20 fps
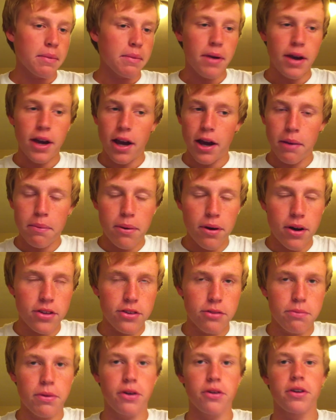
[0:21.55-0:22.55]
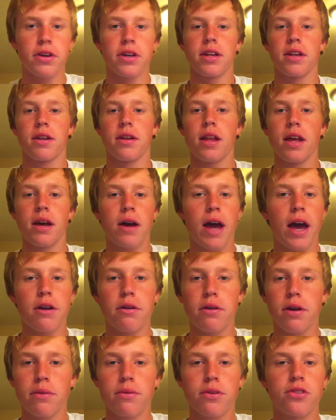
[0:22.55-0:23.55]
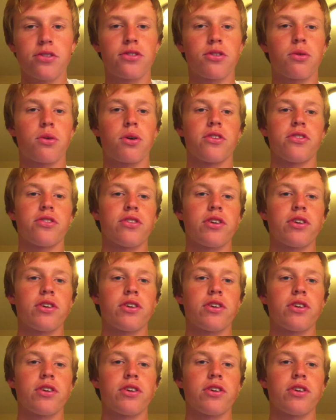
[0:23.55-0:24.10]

My iPod's broken. How do I restore?